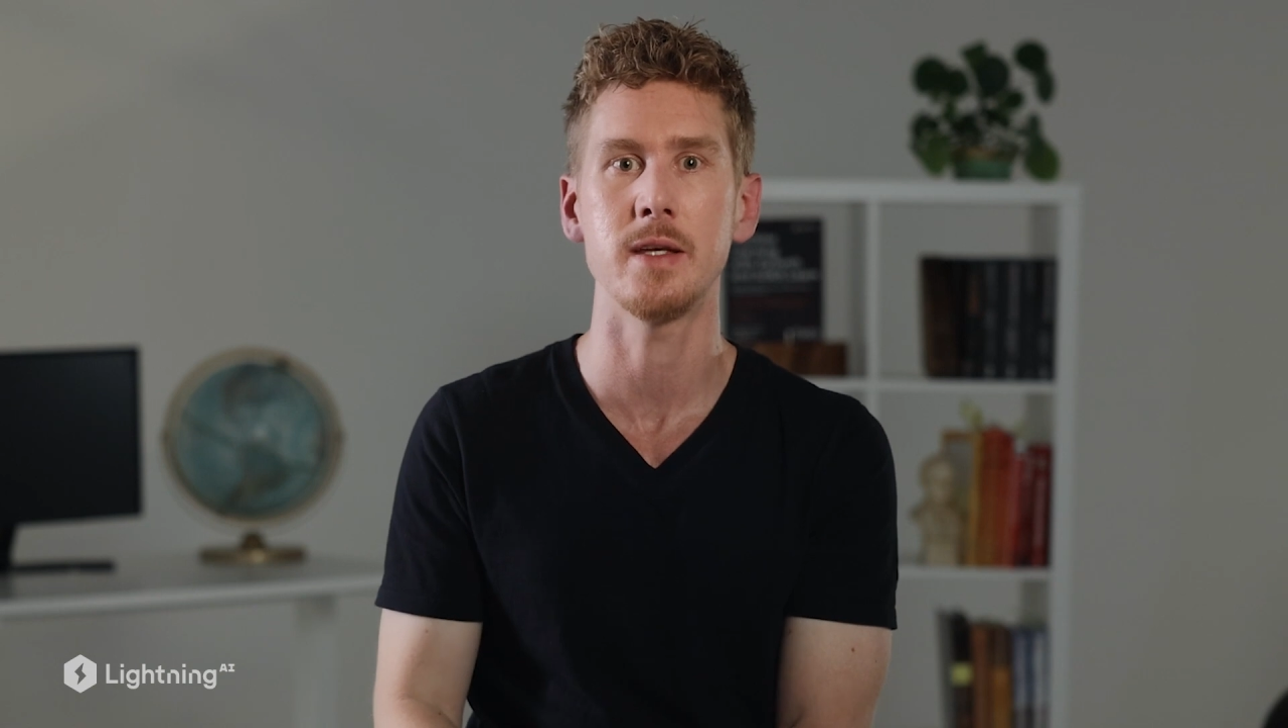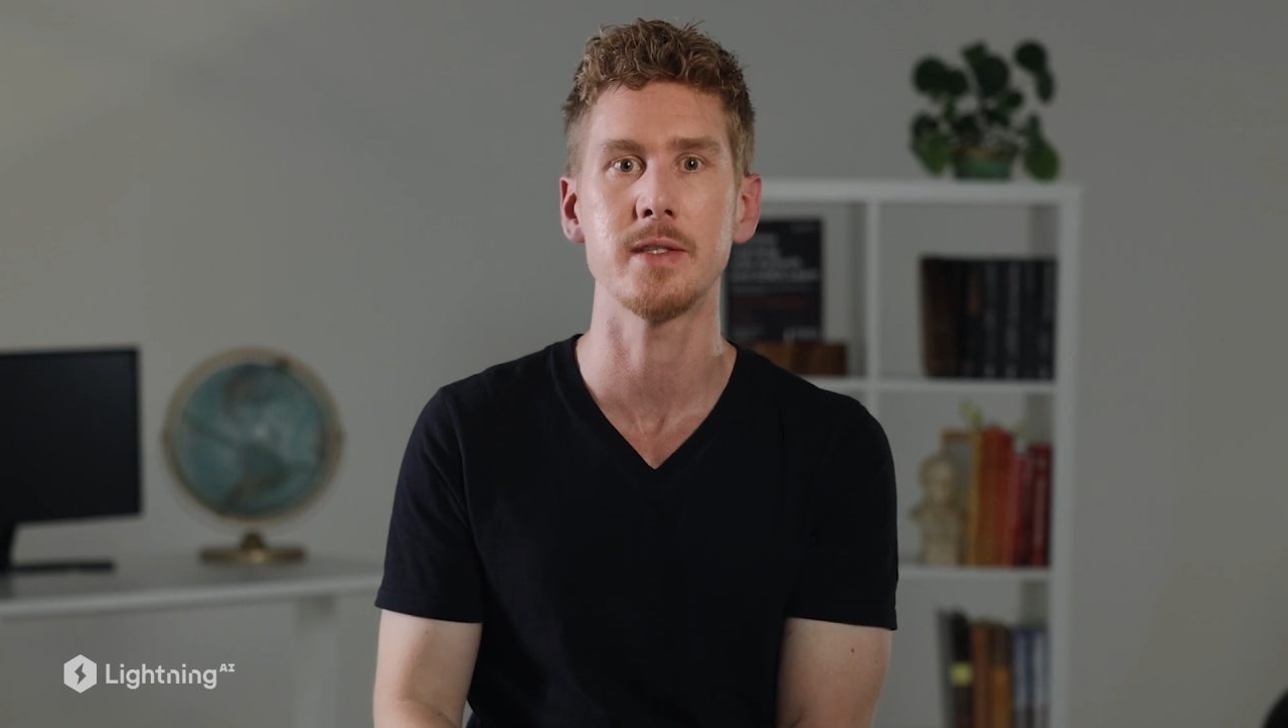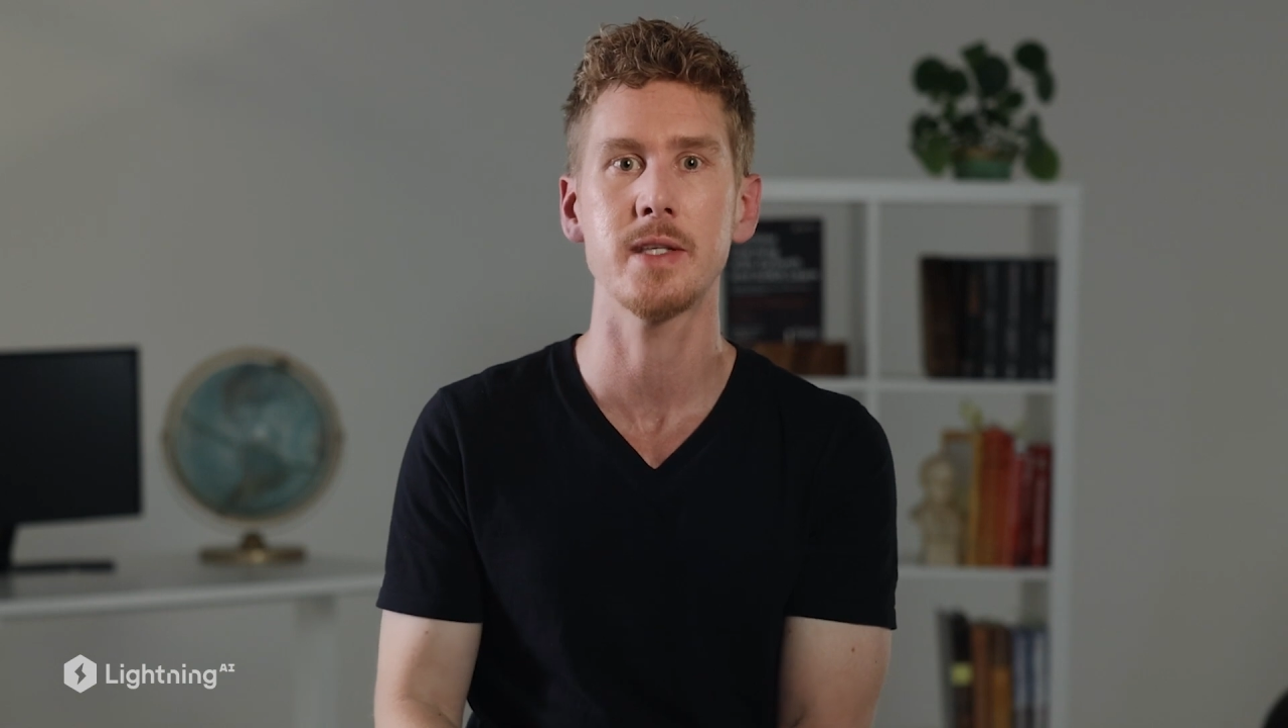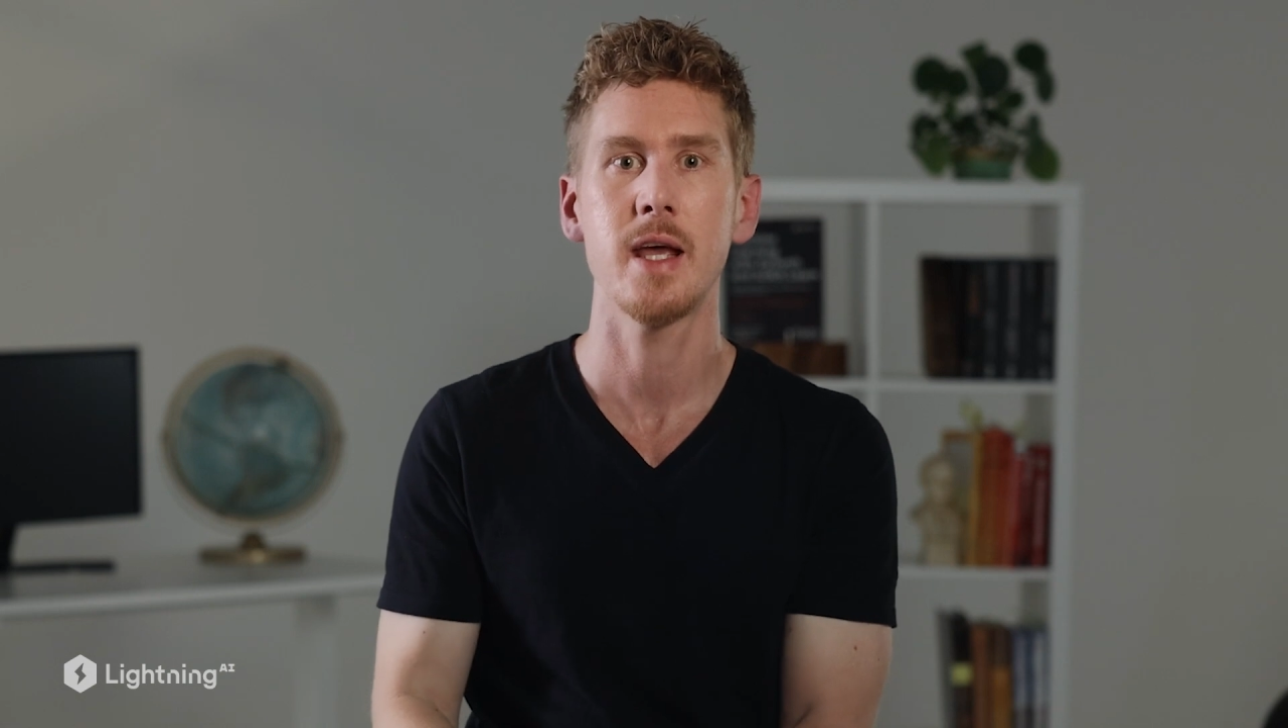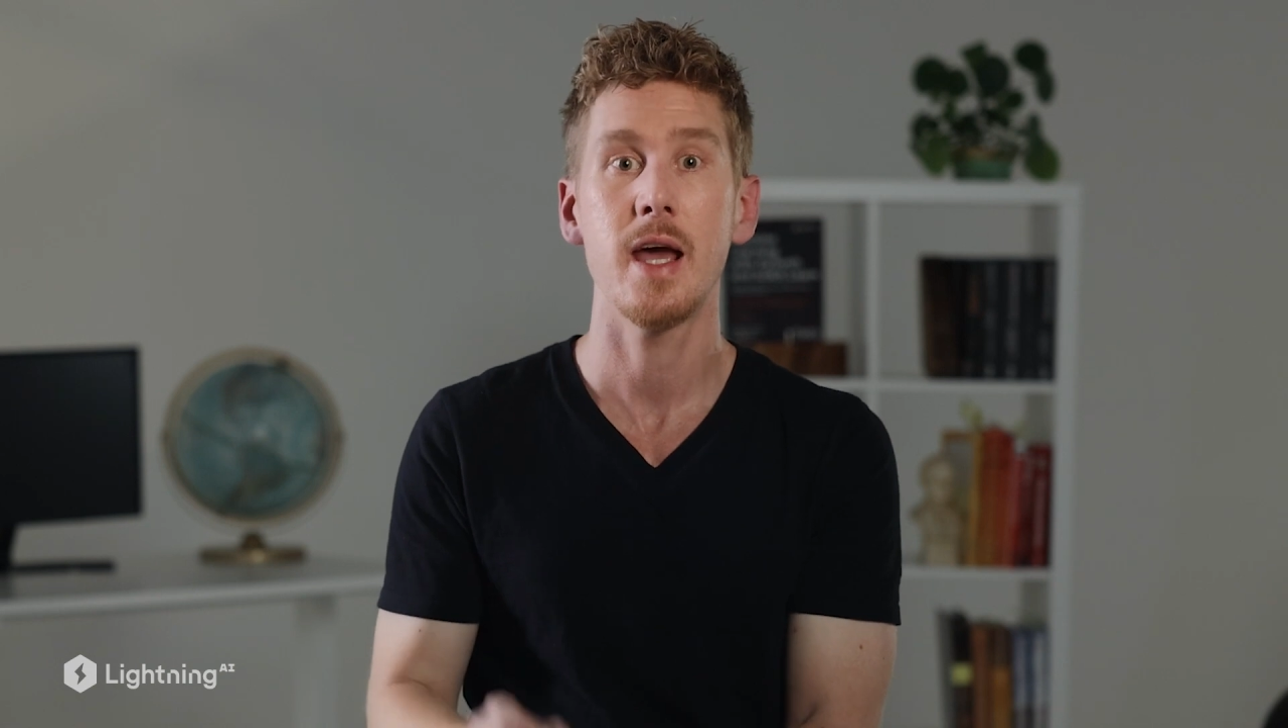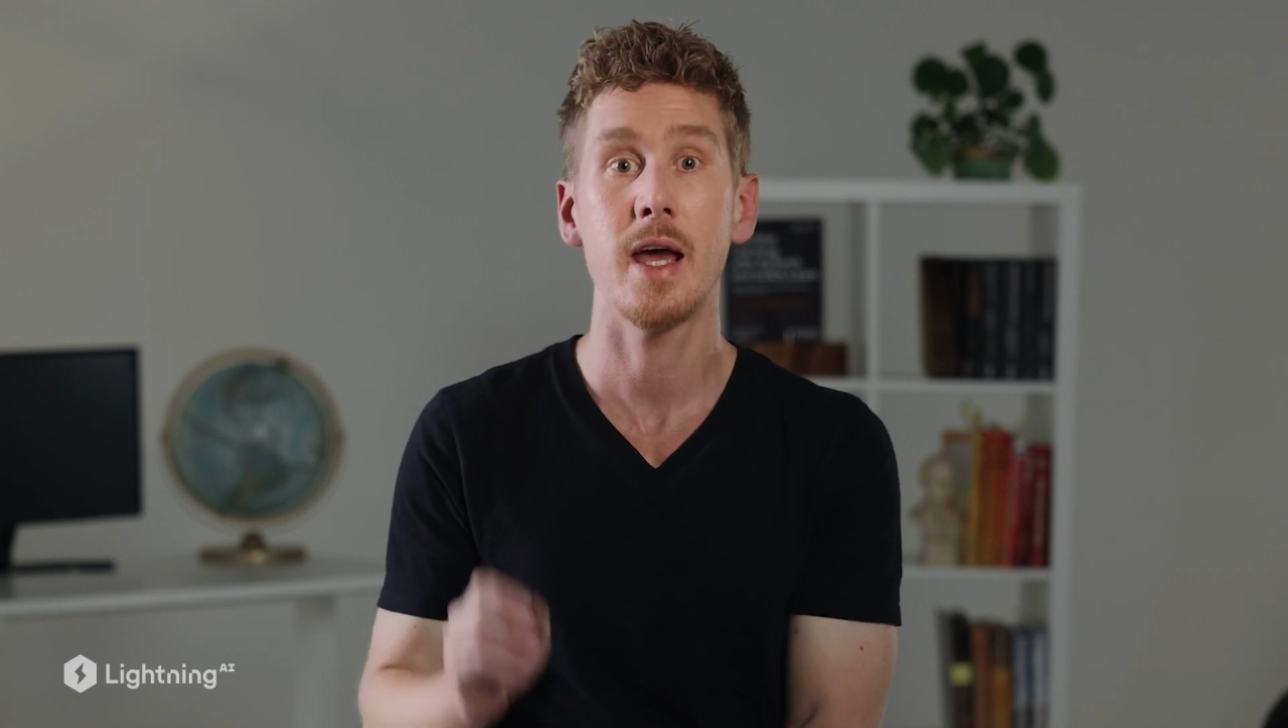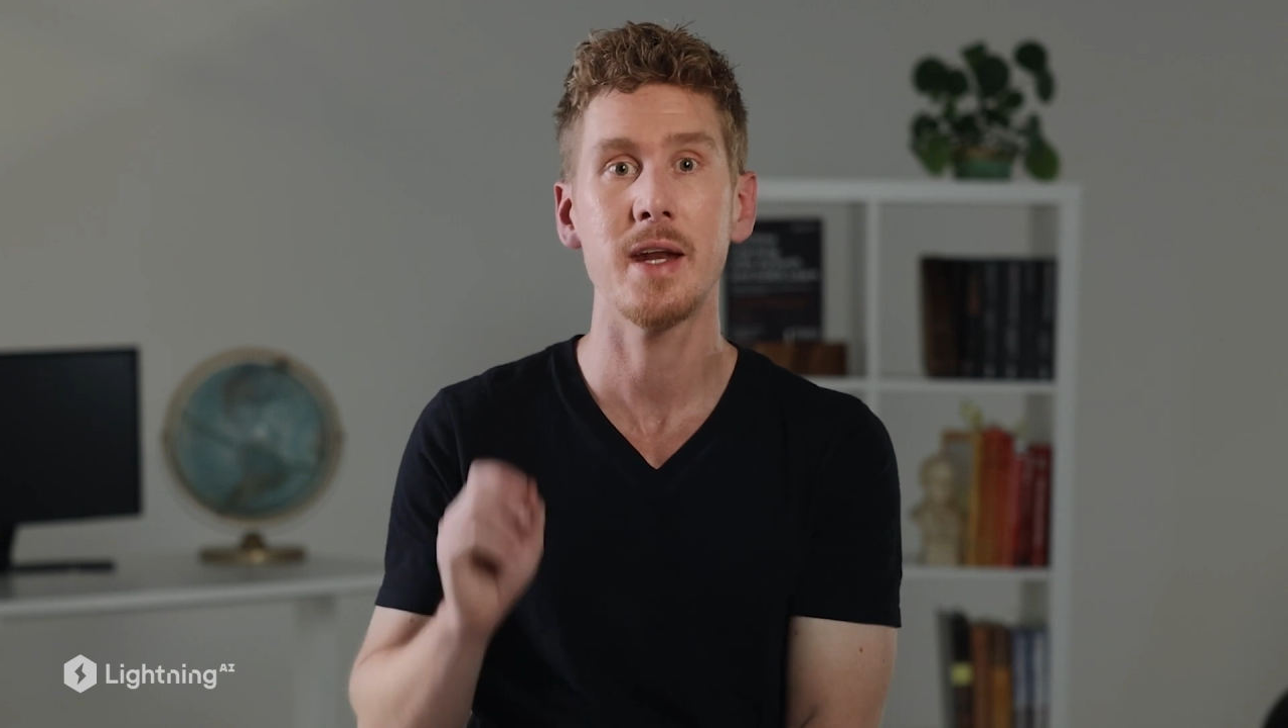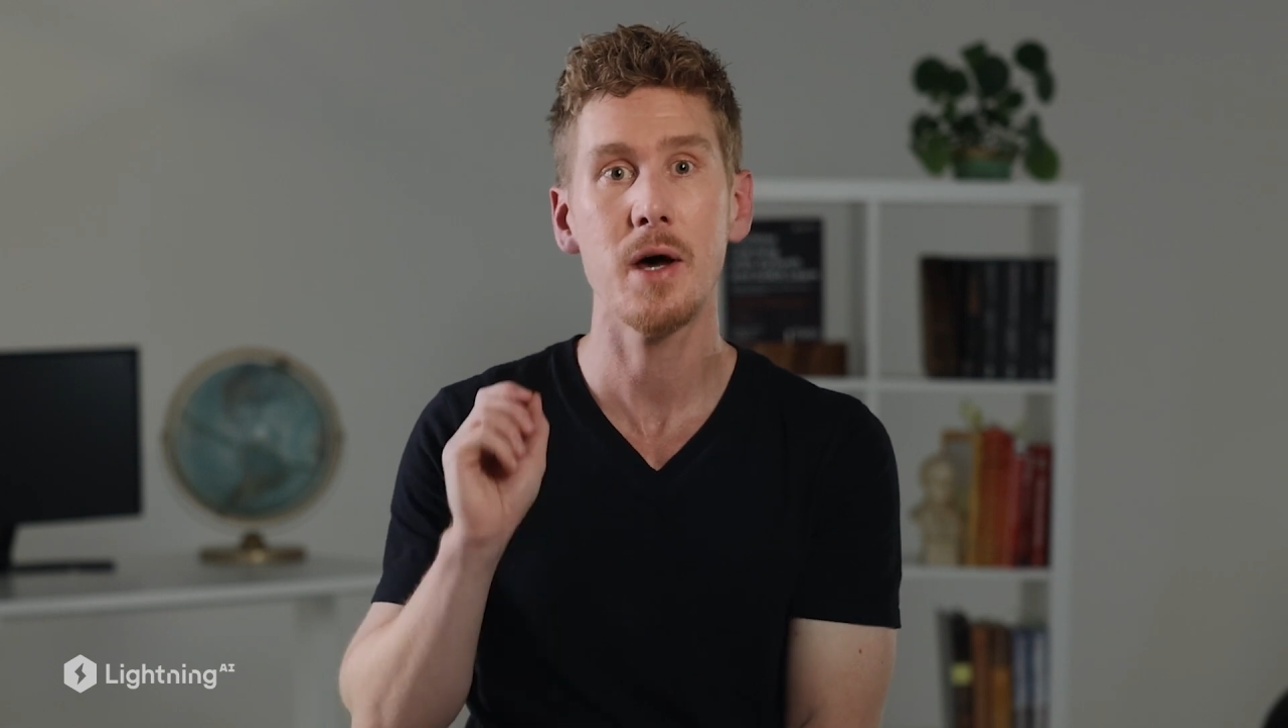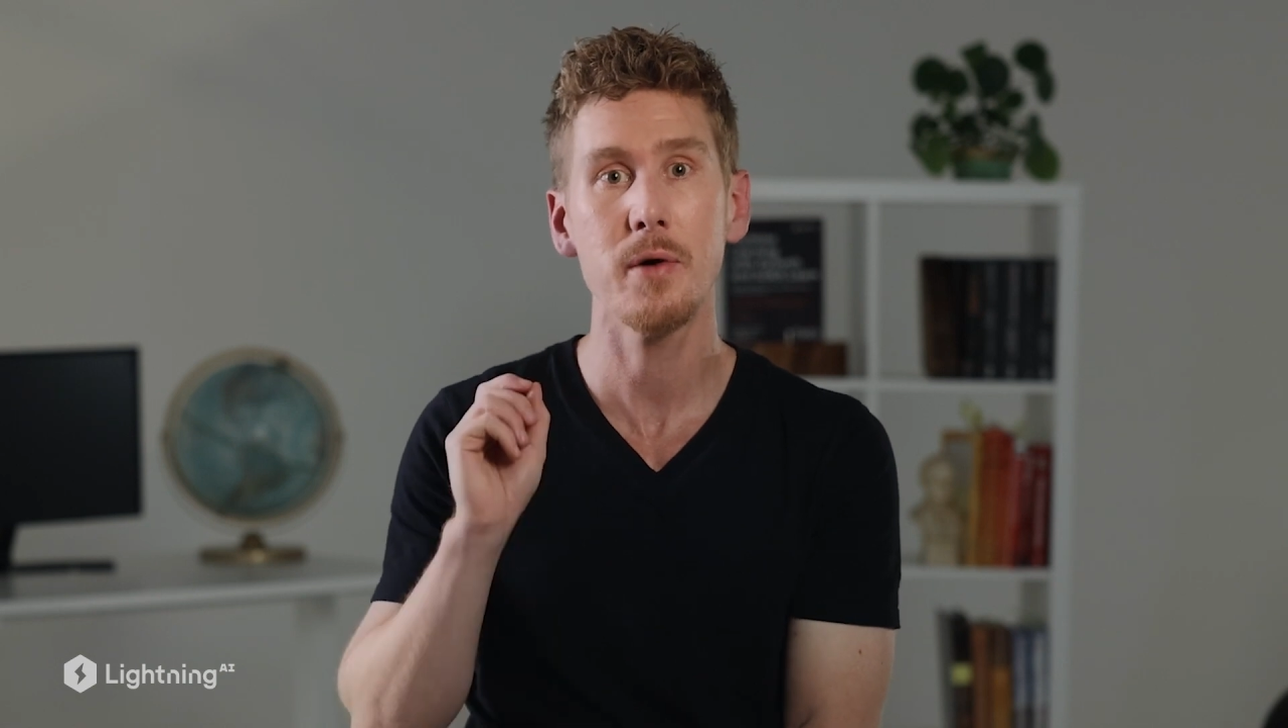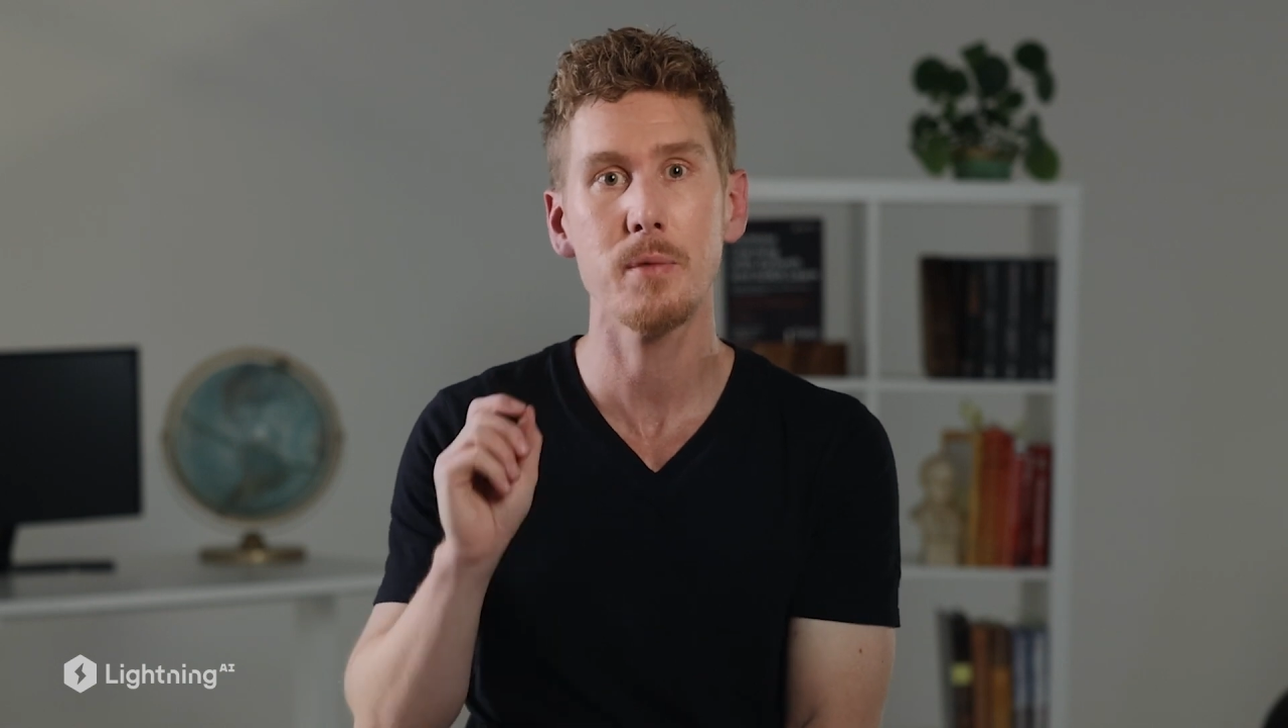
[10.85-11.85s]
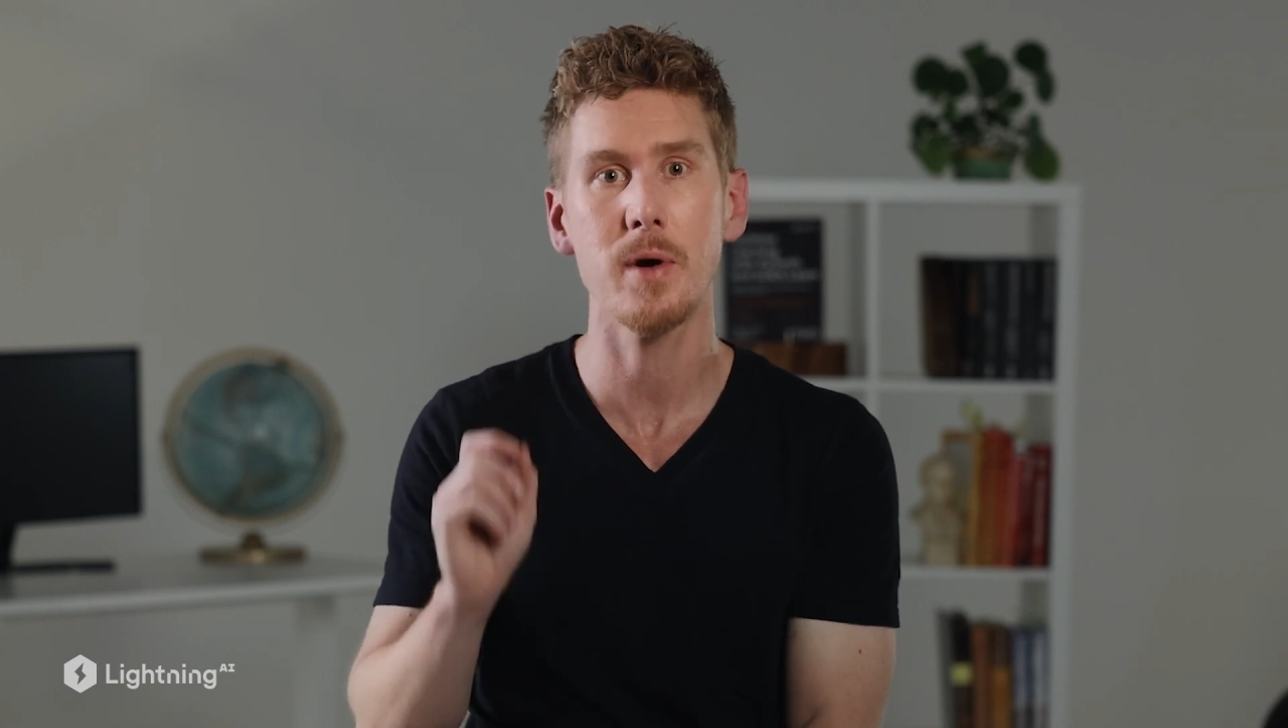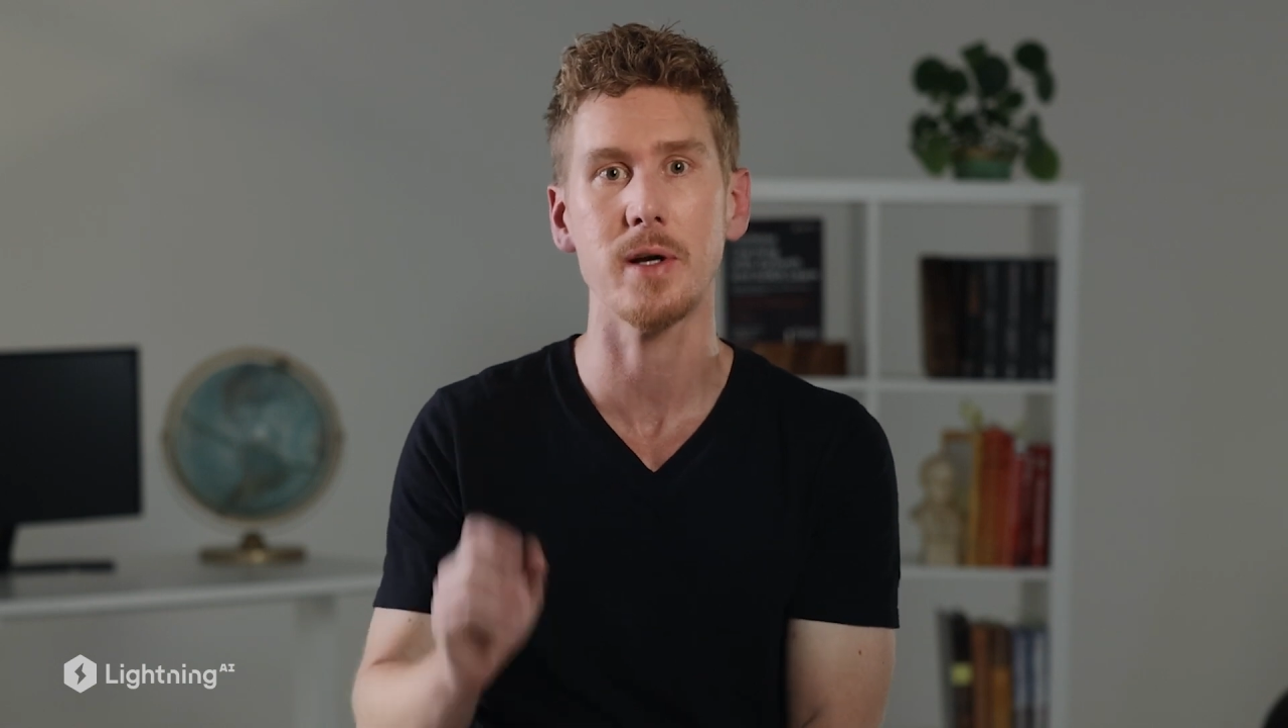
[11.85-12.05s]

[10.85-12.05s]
is and how it